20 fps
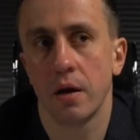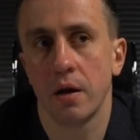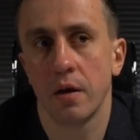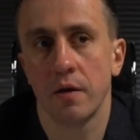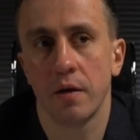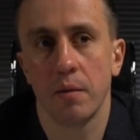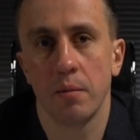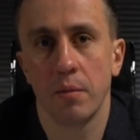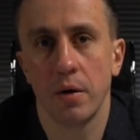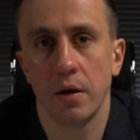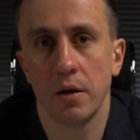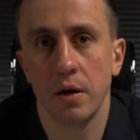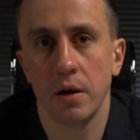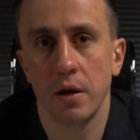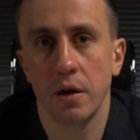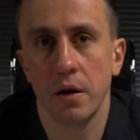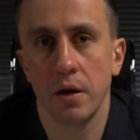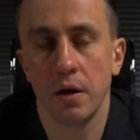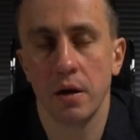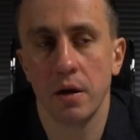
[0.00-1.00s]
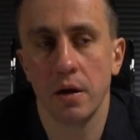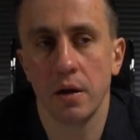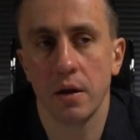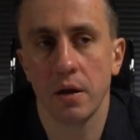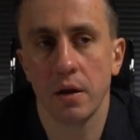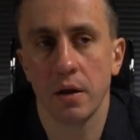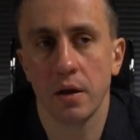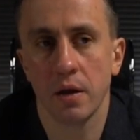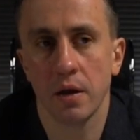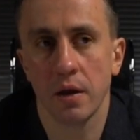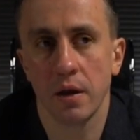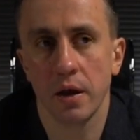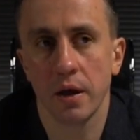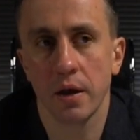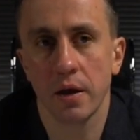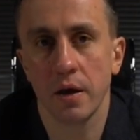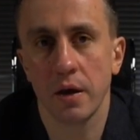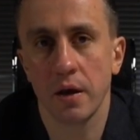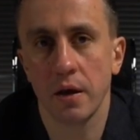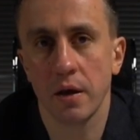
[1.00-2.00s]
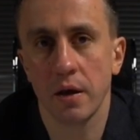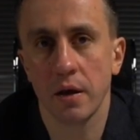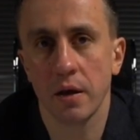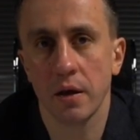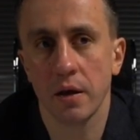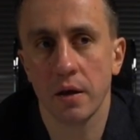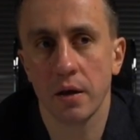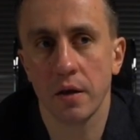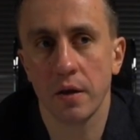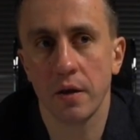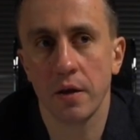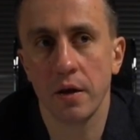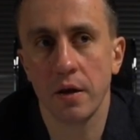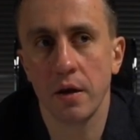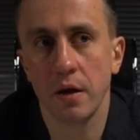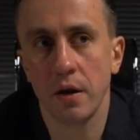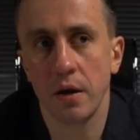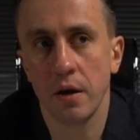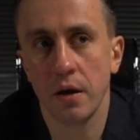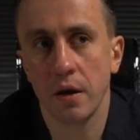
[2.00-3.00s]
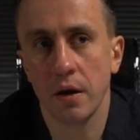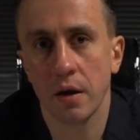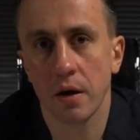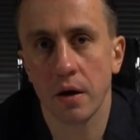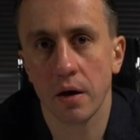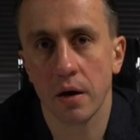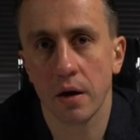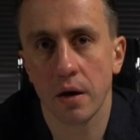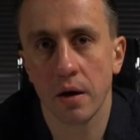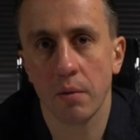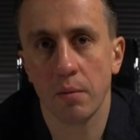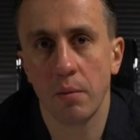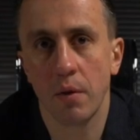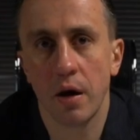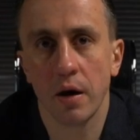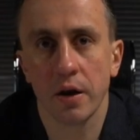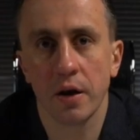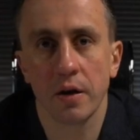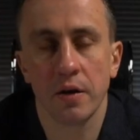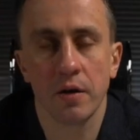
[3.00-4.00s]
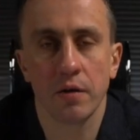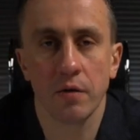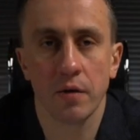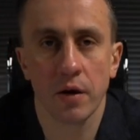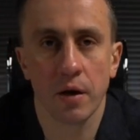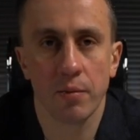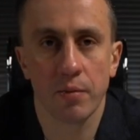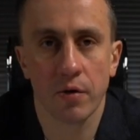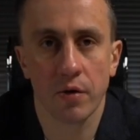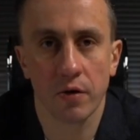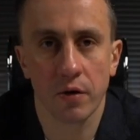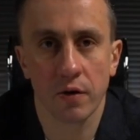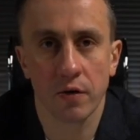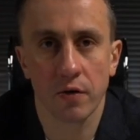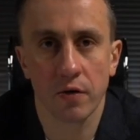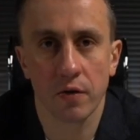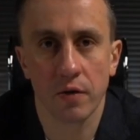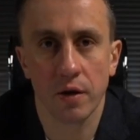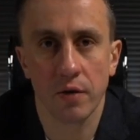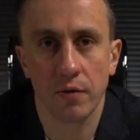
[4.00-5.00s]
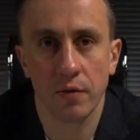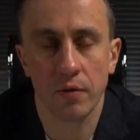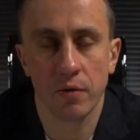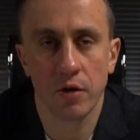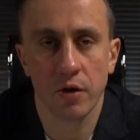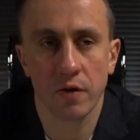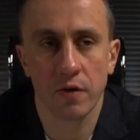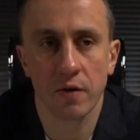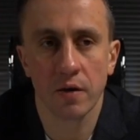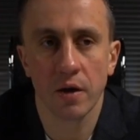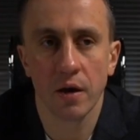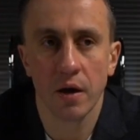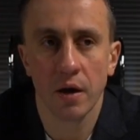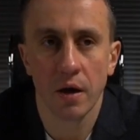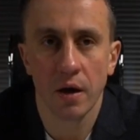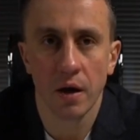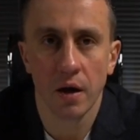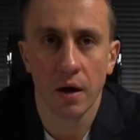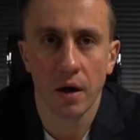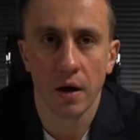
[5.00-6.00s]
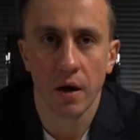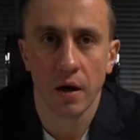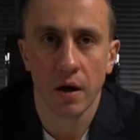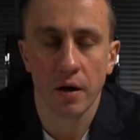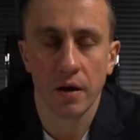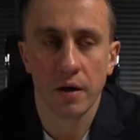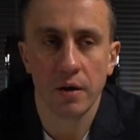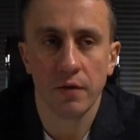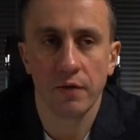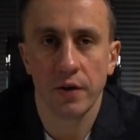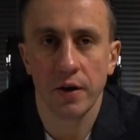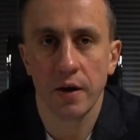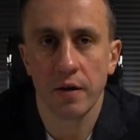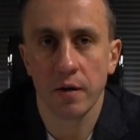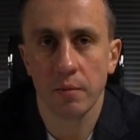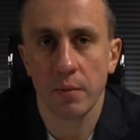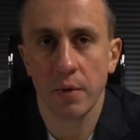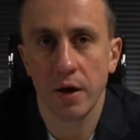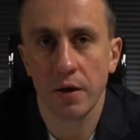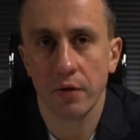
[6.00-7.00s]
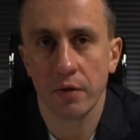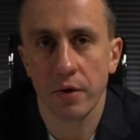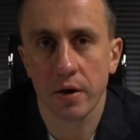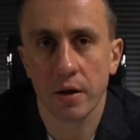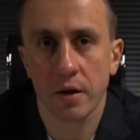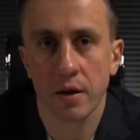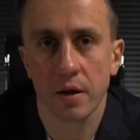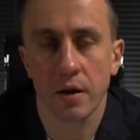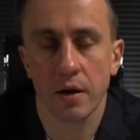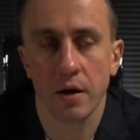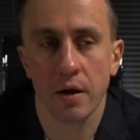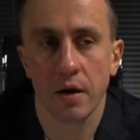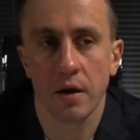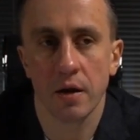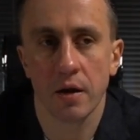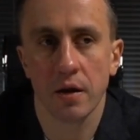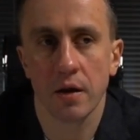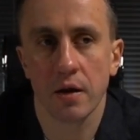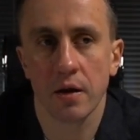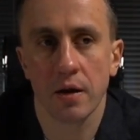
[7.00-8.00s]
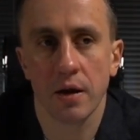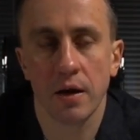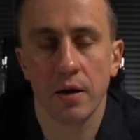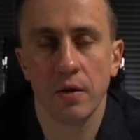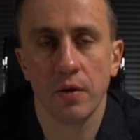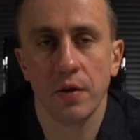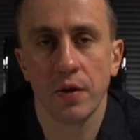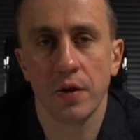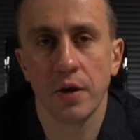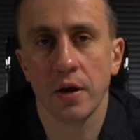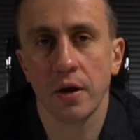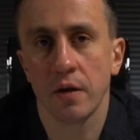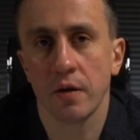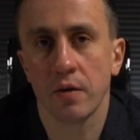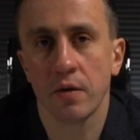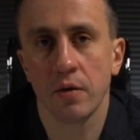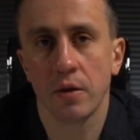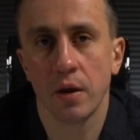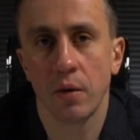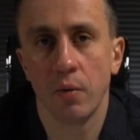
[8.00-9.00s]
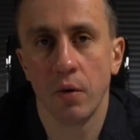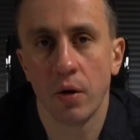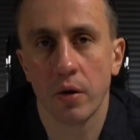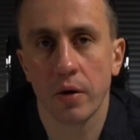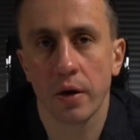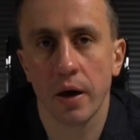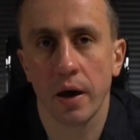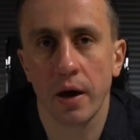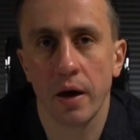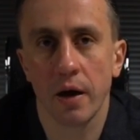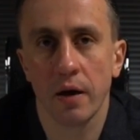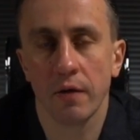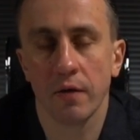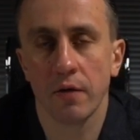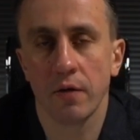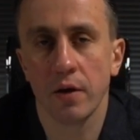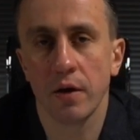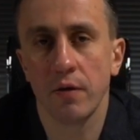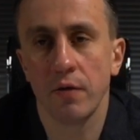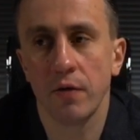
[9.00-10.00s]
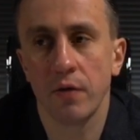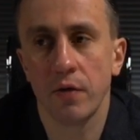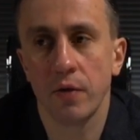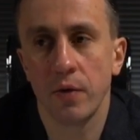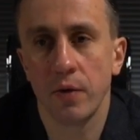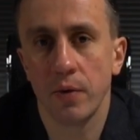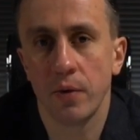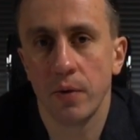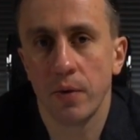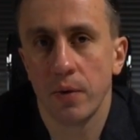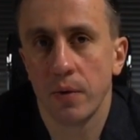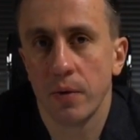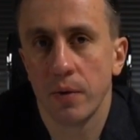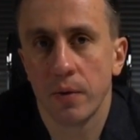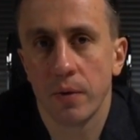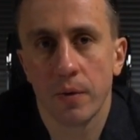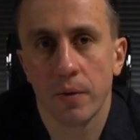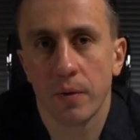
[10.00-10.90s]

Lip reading: somebody in the marketing of their product. If you just inflate the metrics, I don't think it's gonna work. And if you